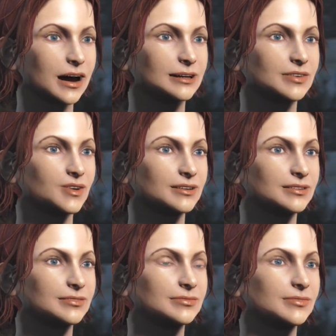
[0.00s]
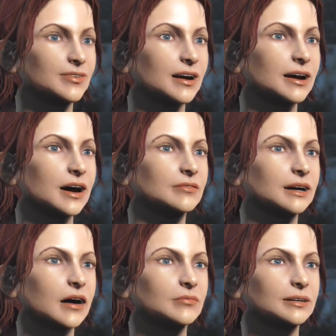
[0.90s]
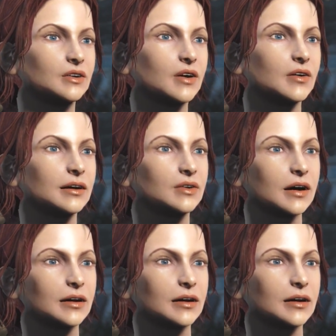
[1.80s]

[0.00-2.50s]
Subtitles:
I don't think I'd be happier with anyone